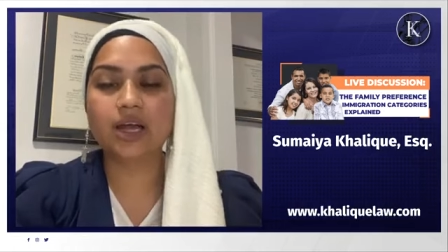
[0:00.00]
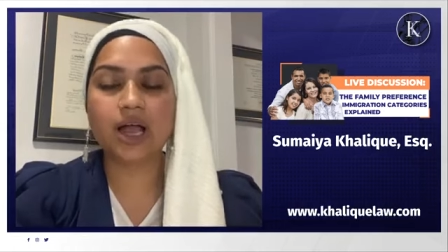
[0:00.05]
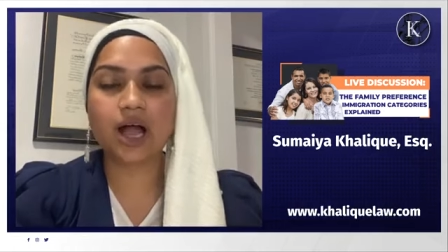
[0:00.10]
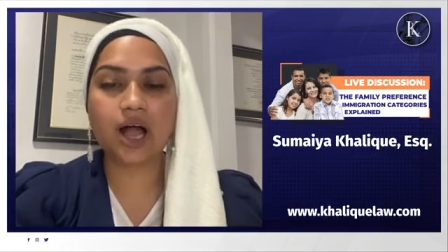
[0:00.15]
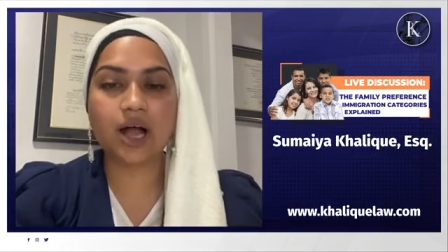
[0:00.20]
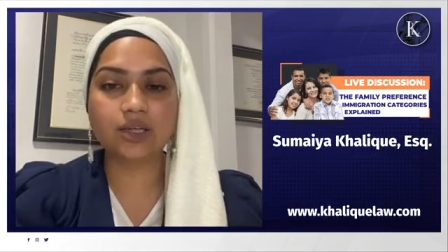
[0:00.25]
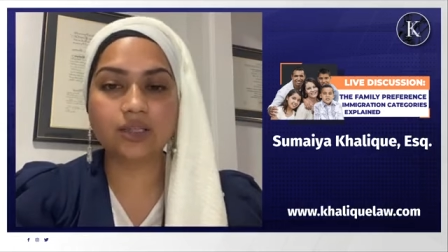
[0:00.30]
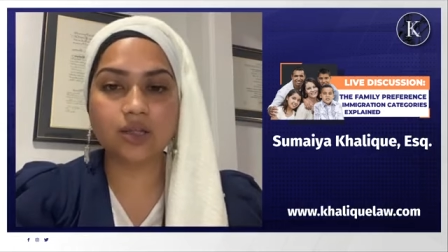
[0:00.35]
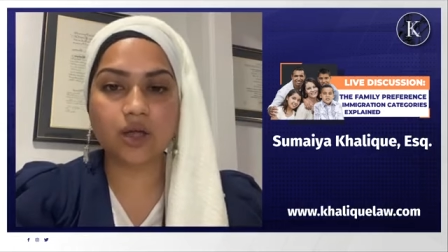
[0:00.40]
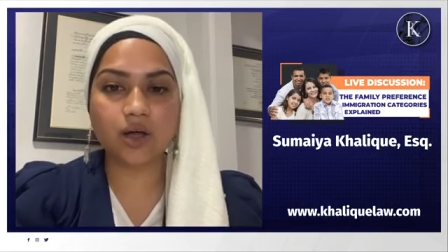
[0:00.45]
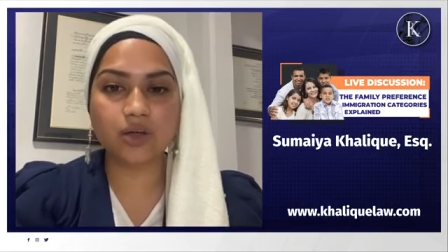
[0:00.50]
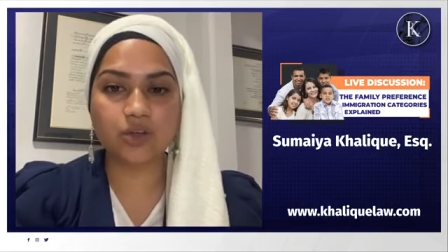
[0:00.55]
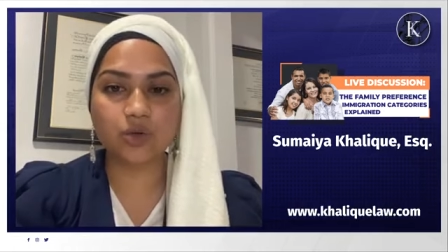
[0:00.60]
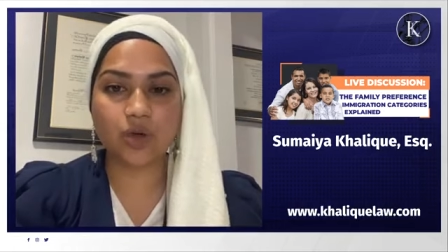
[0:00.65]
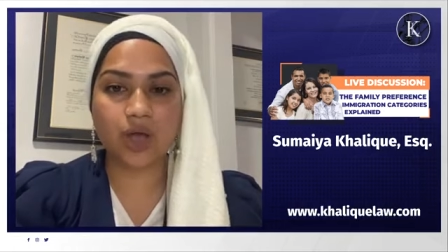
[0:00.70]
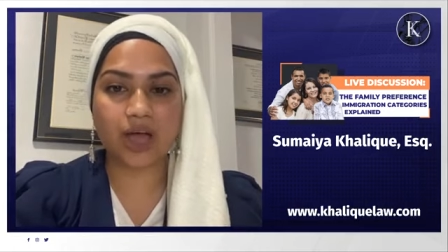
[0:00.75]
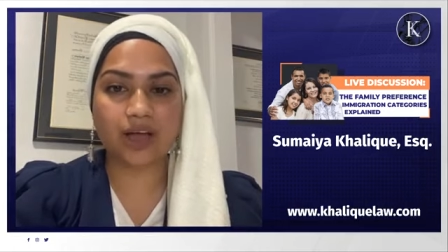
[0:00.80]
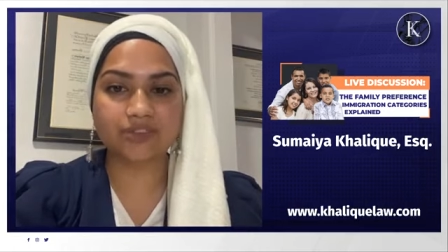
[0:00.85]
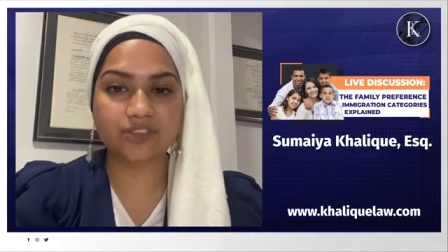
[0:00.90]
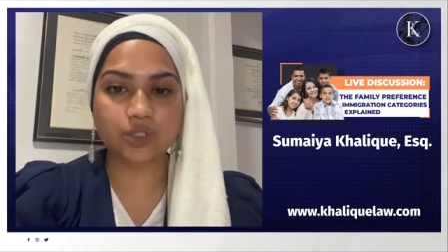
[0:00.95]
and how long
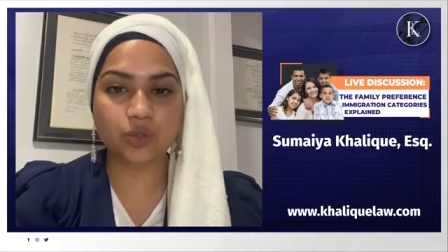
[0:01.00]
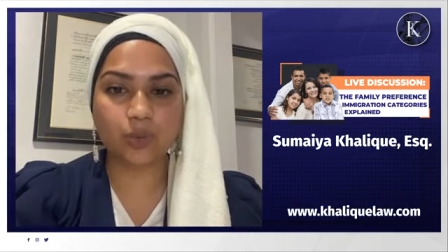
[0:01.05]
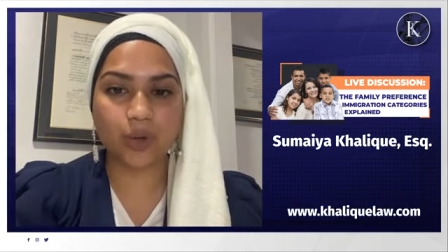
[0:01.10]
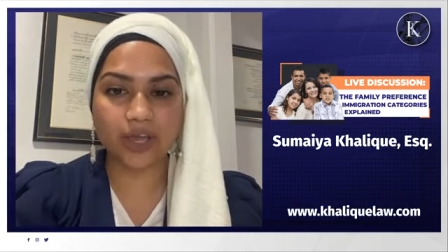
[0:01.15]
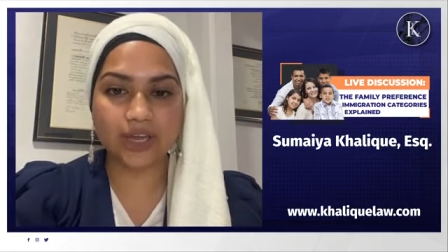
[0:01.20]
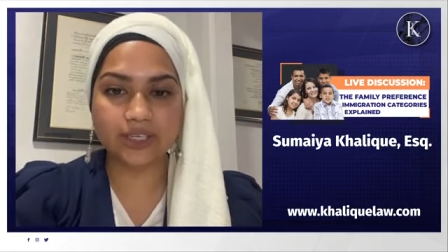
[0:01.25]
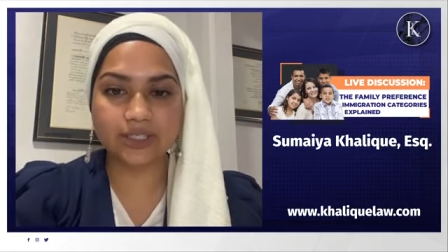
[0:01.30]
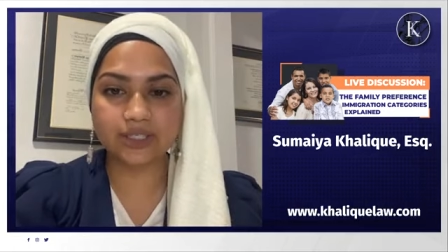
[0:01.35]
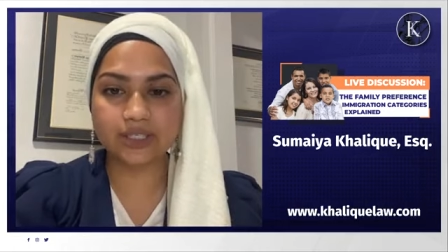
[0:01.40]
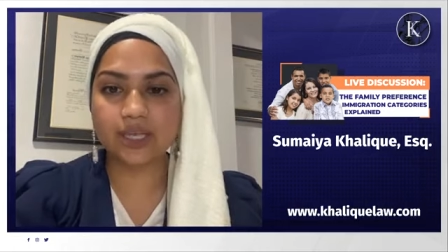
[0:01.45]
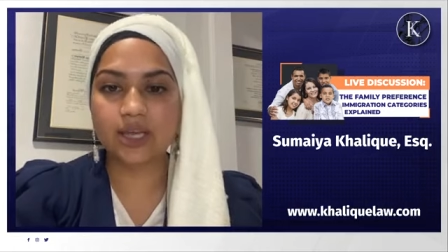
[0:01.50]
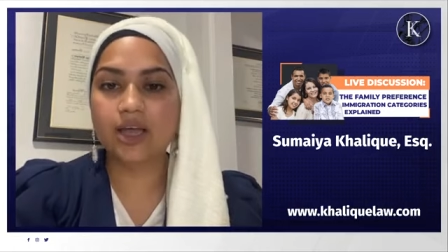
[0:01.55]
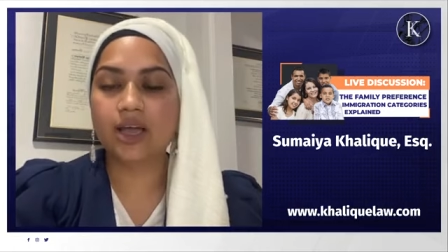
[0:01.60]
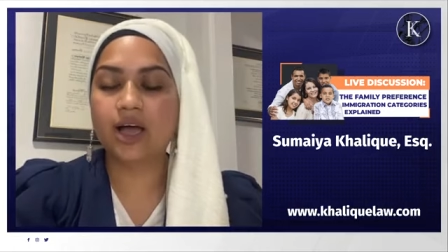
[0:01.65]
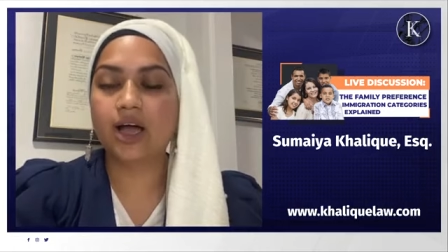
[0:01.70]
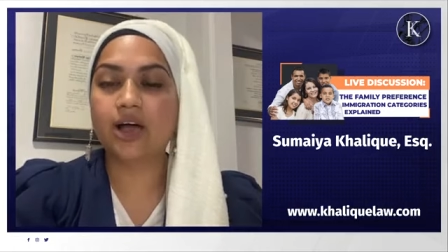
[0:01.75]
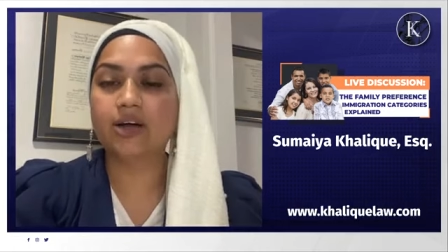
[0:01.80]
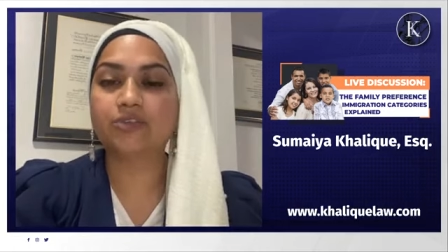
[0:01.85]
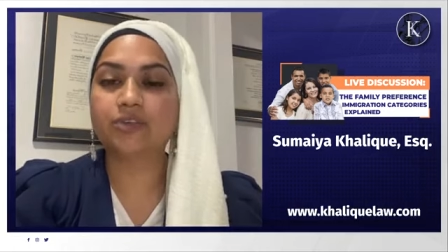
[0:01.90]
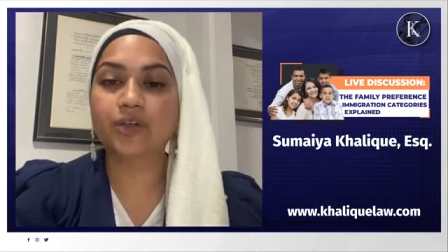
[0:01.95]
you have to wait
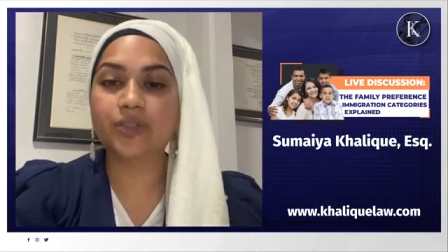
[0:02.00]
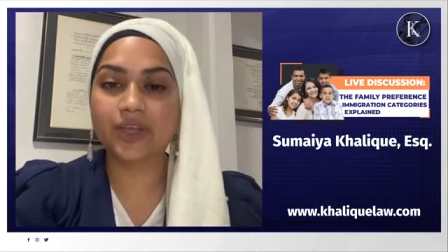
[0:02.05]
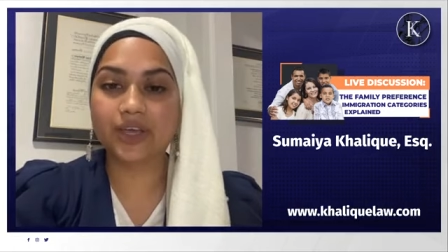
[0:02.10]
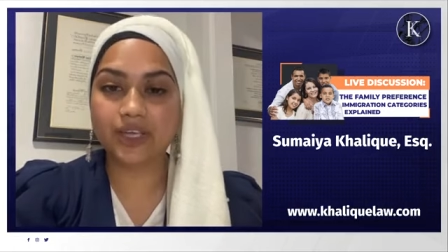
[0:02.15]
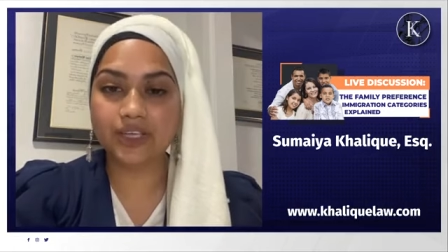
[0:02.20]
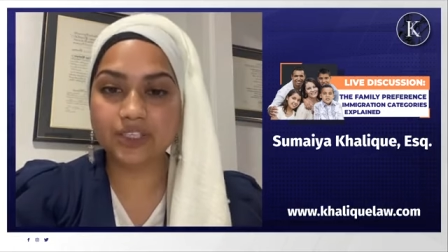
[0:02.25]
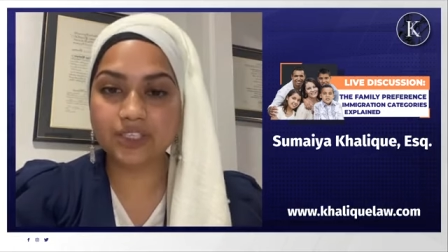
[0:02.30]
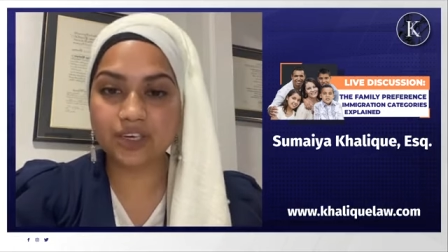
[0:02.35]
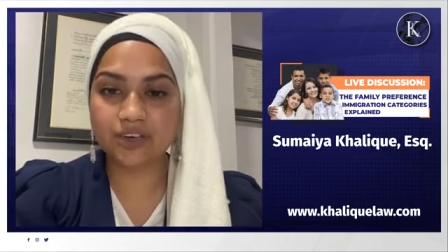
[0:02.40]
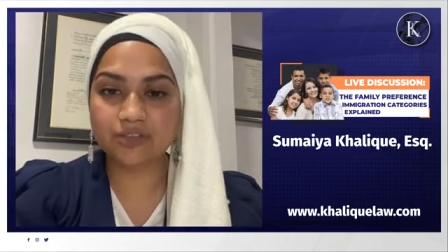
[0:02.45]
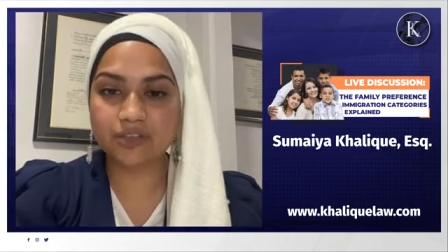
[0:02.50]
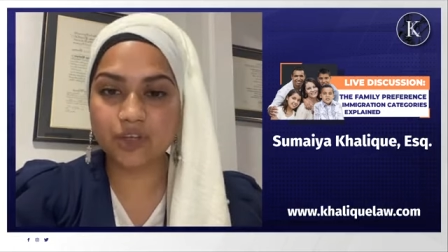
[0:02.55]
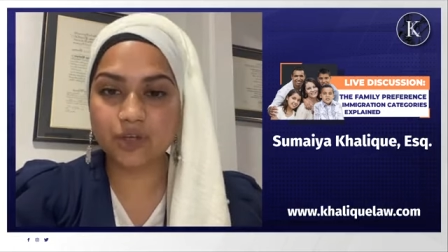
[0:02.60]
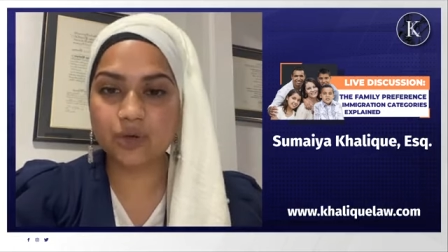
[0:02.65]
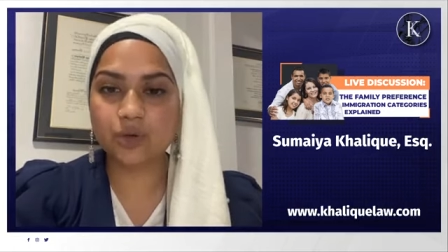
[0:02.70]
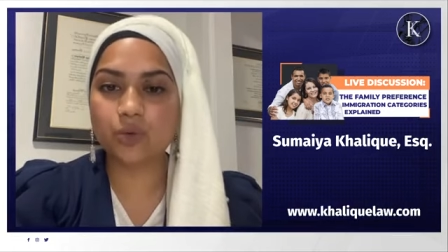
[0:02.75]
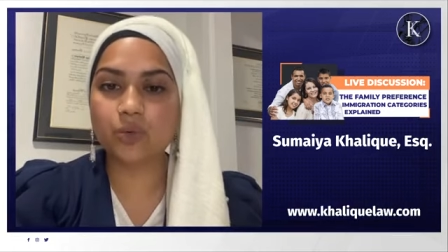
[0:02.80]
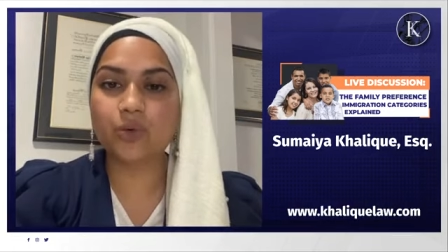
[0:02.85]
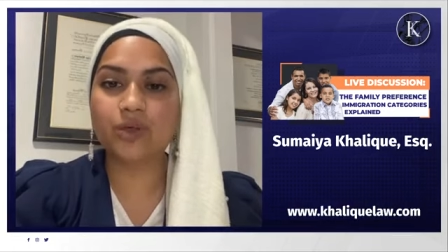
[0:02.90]
for the interview,